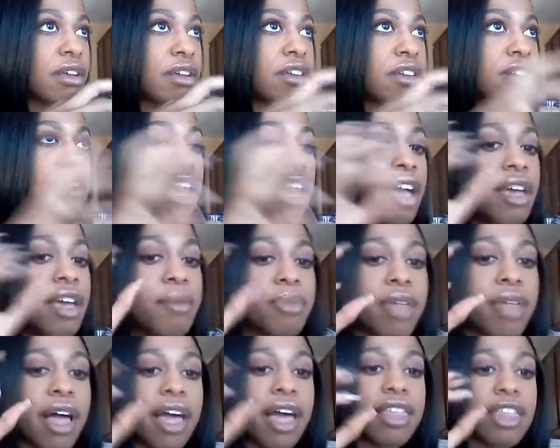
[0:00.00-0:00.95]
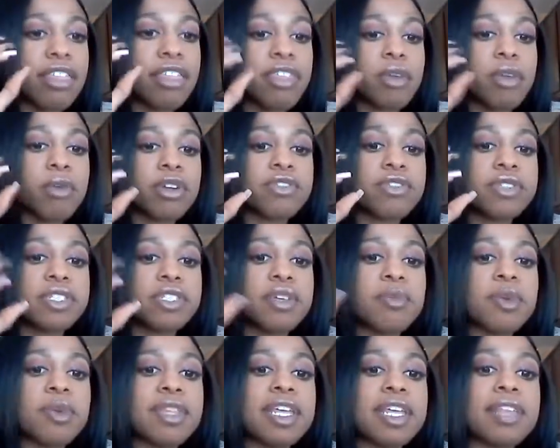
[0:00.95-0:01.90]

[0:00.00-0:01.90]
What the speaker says: not implying that they work for someone,